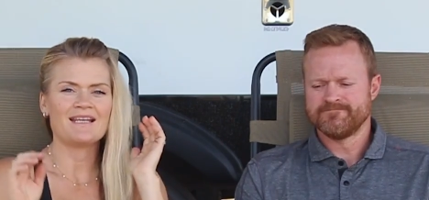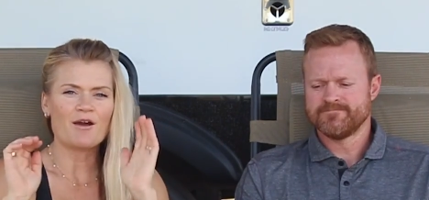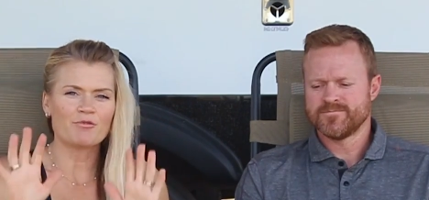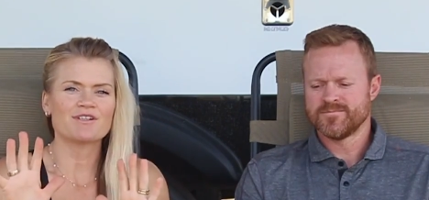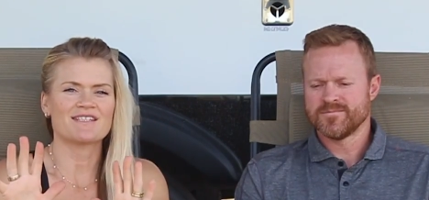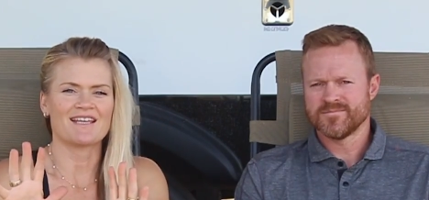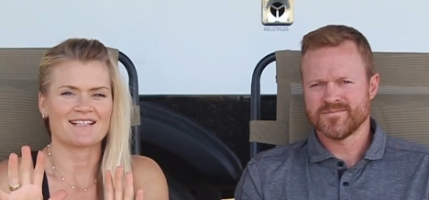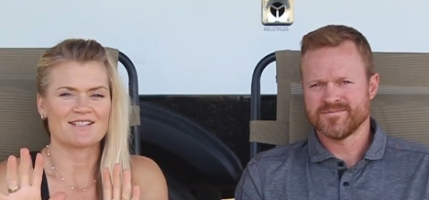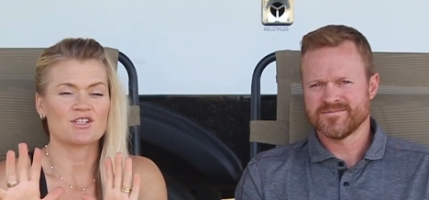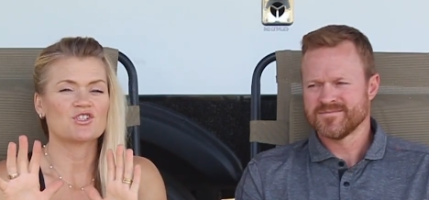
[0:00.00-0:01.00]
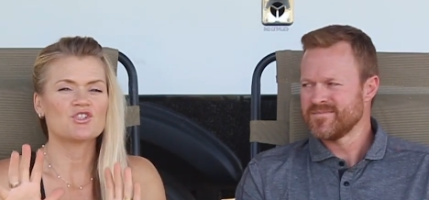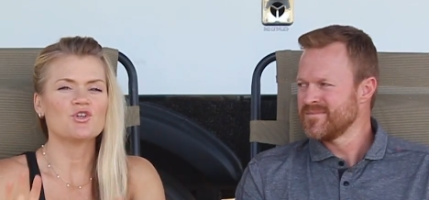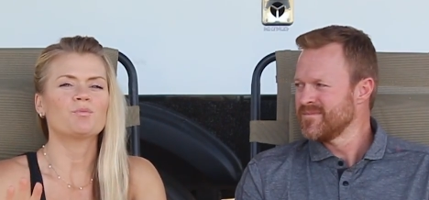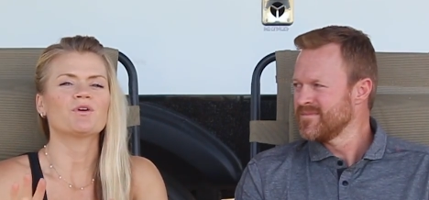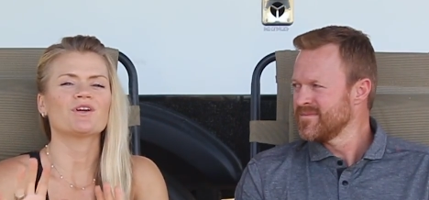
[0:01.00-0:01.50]
Speaker 1: Number six,
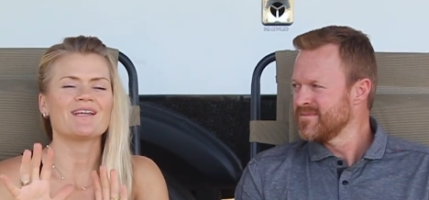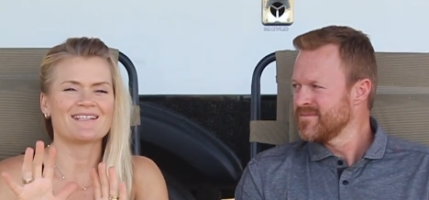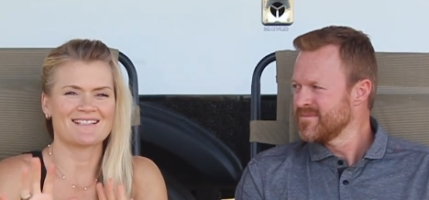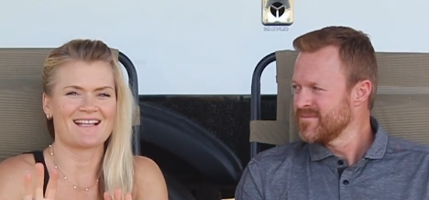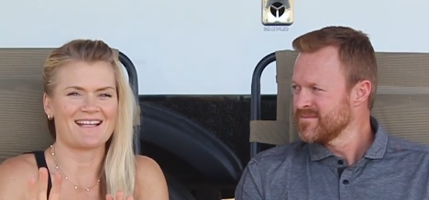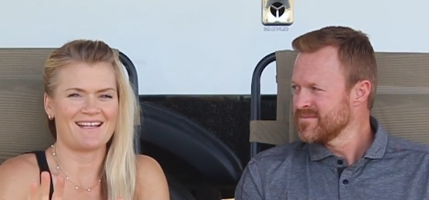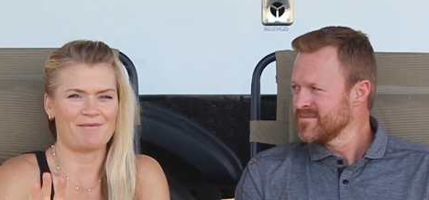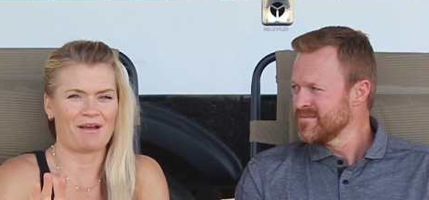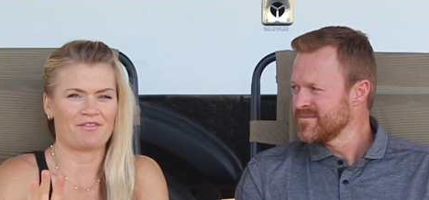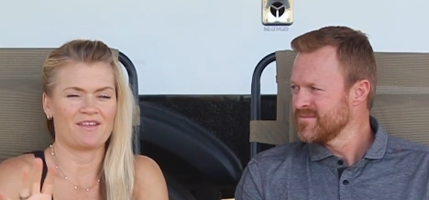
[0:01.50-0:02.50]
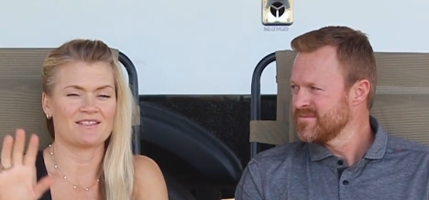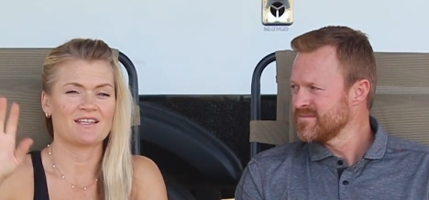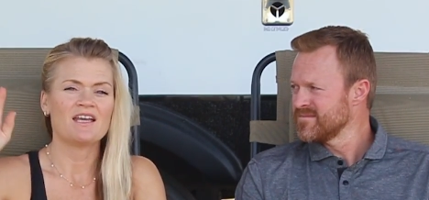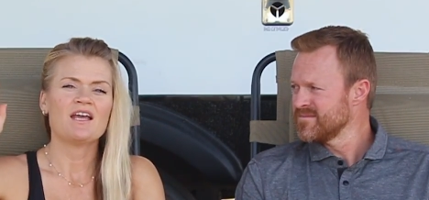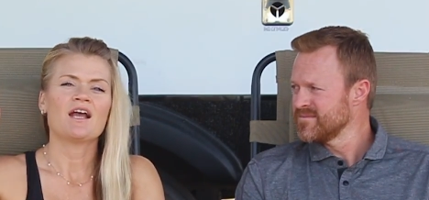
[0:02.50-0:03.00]
super excited about this.
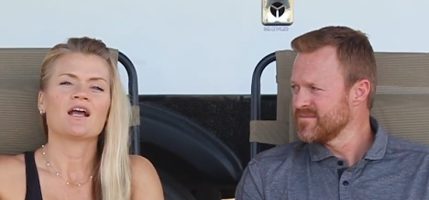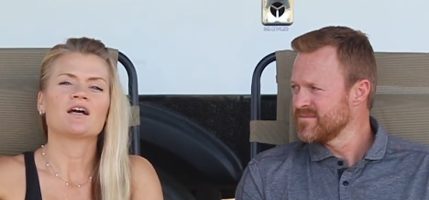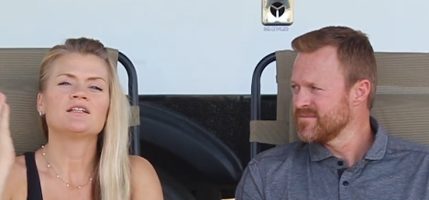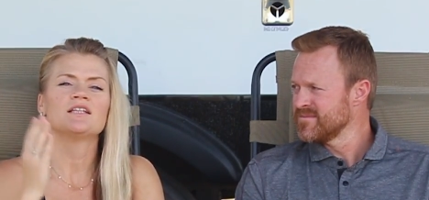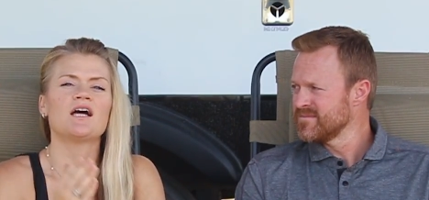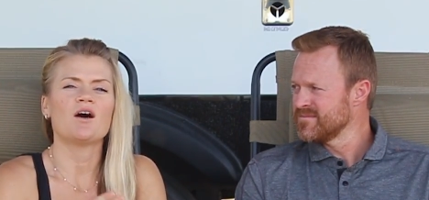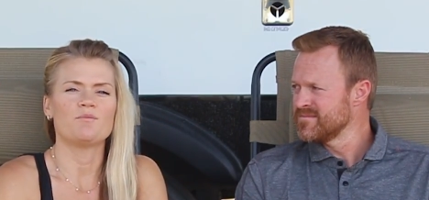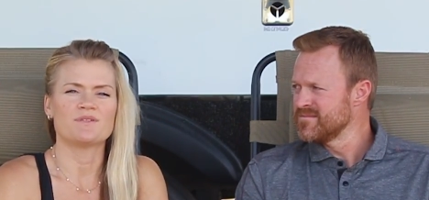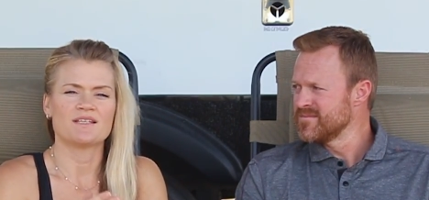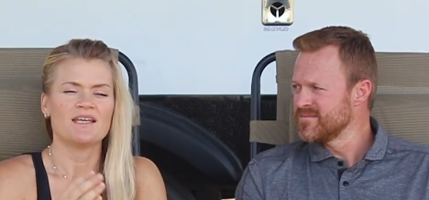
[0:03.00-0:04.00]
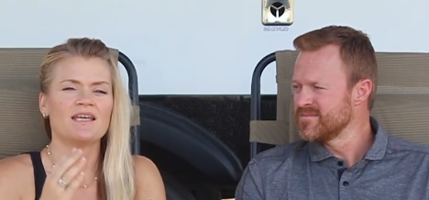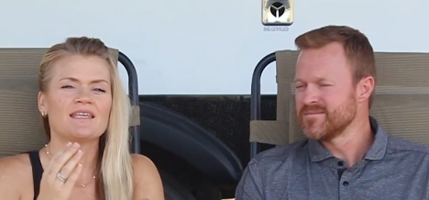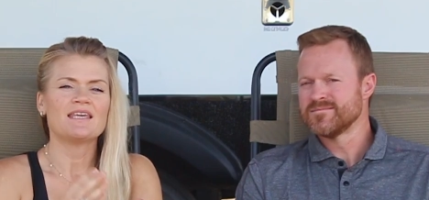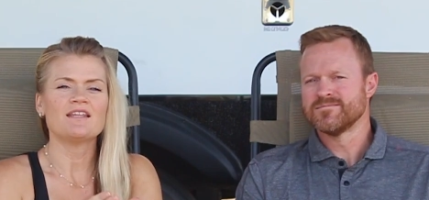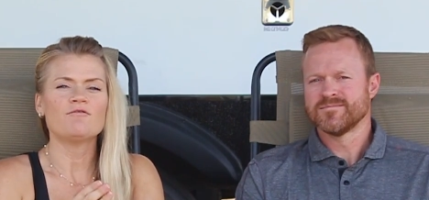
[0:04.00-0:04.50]
Clubs.
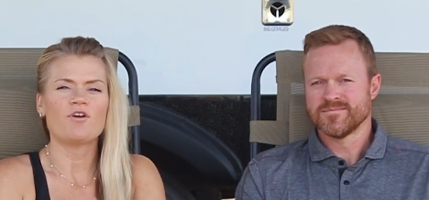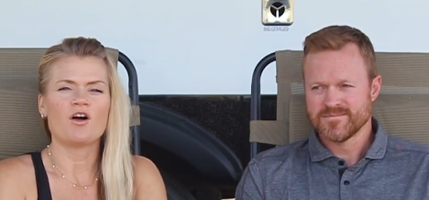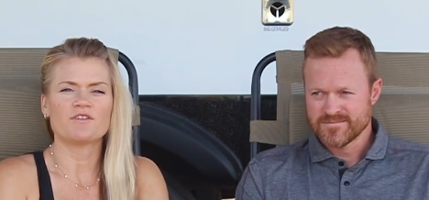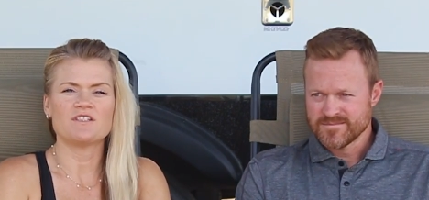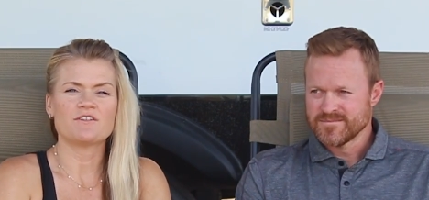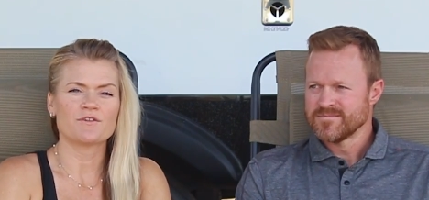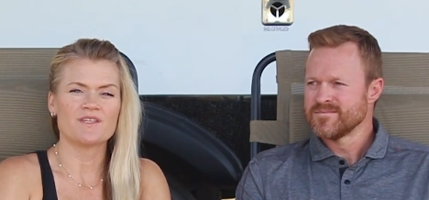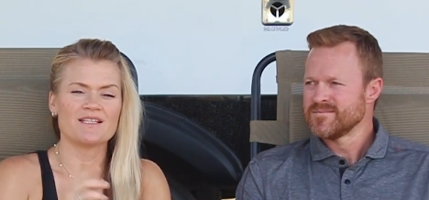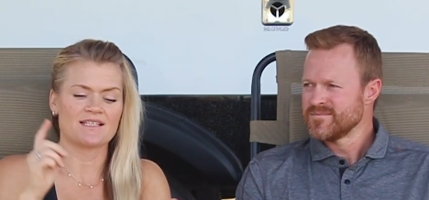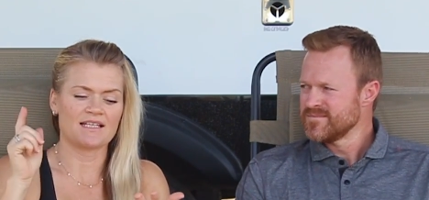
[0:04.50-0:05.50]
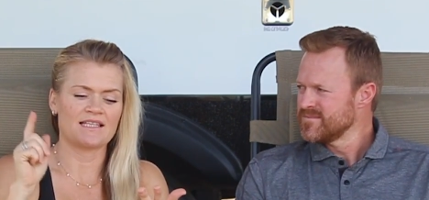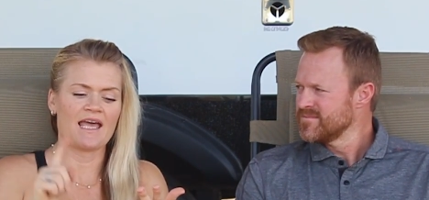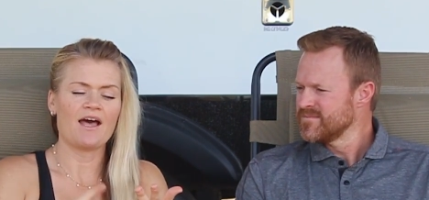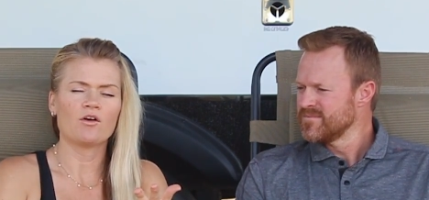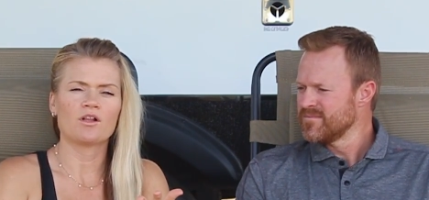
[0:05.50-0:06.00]
Get involved in different things like the
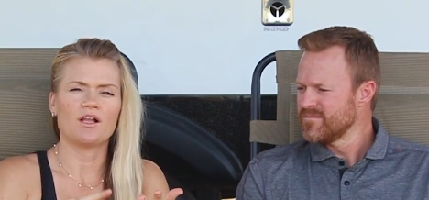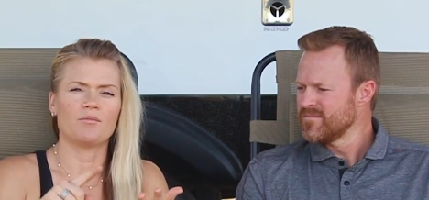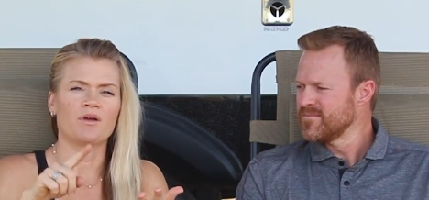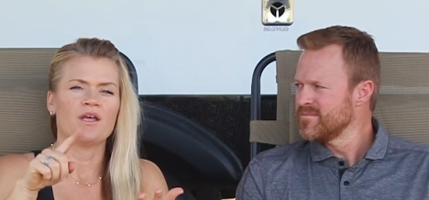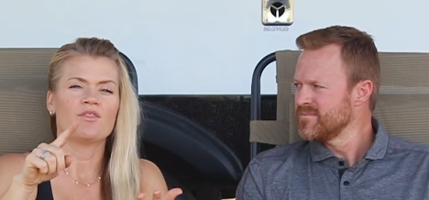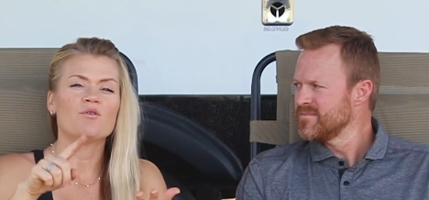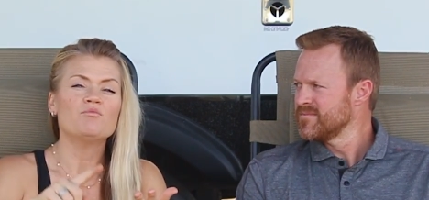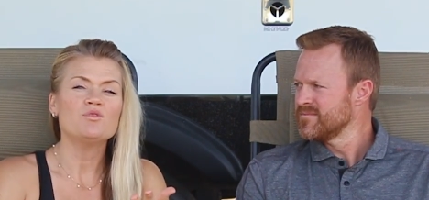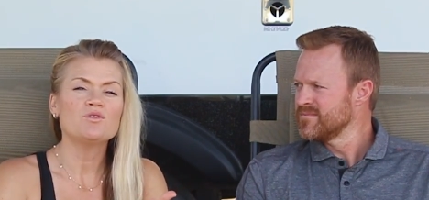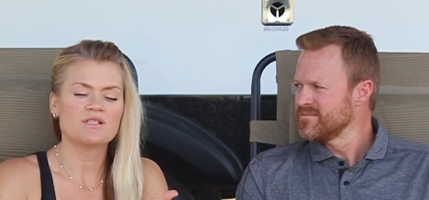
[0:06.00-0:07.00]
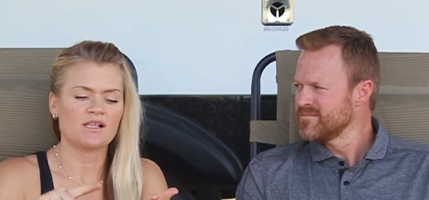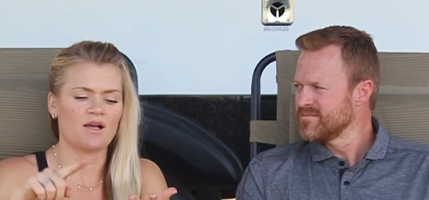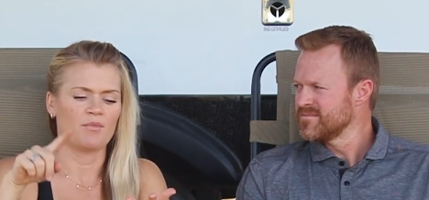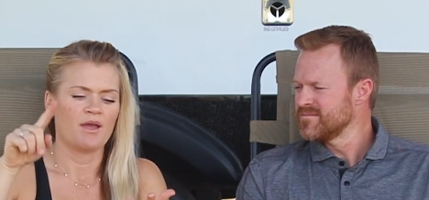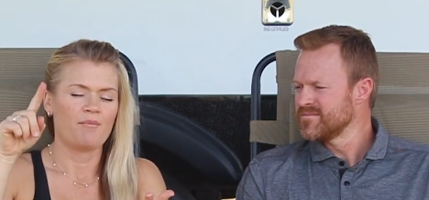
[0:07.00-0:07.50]
Elk Club, the Moose
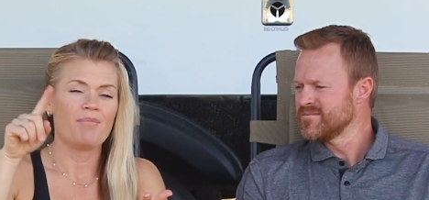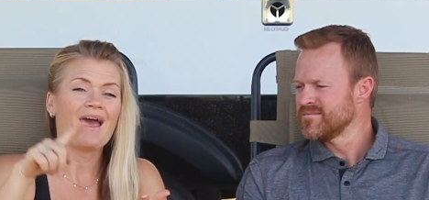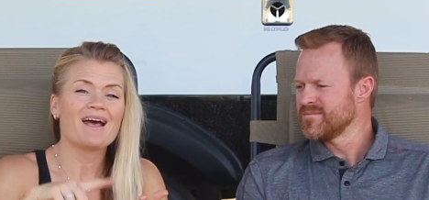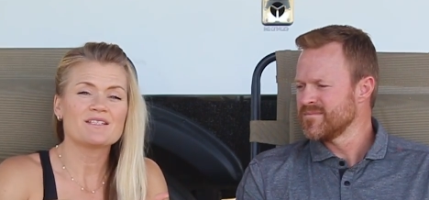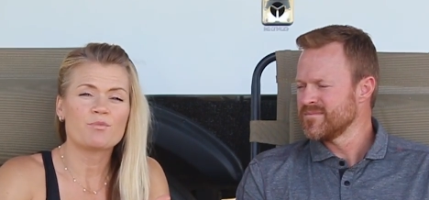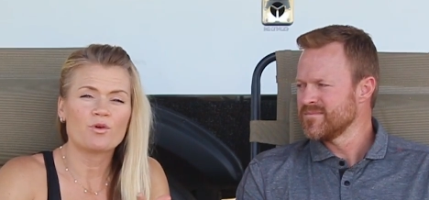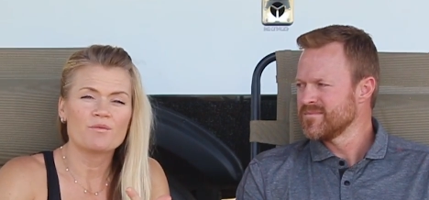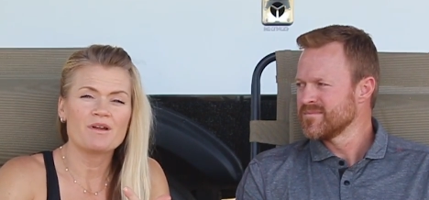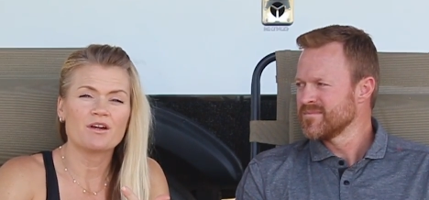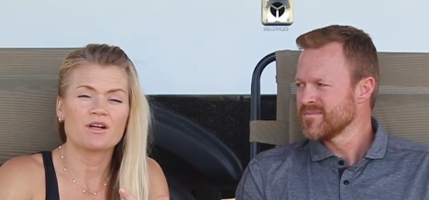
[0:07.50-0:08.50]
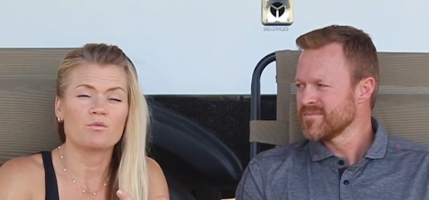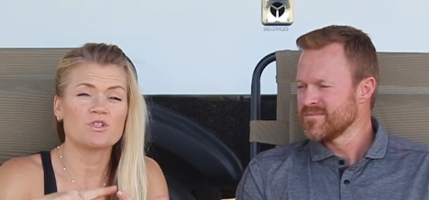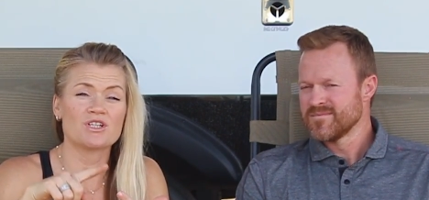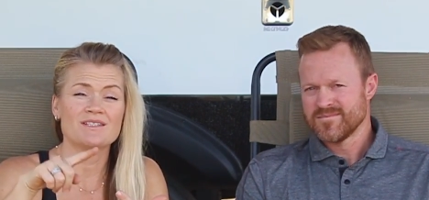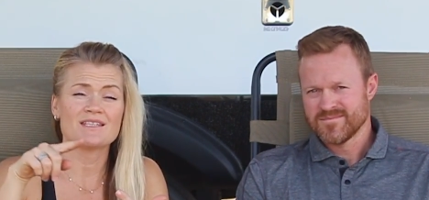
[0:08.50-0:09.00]
Club, Passport America,
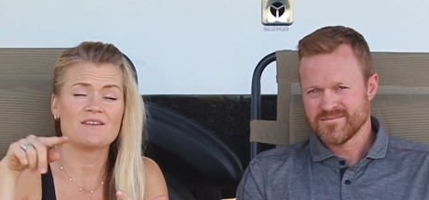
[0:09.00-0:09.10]
which can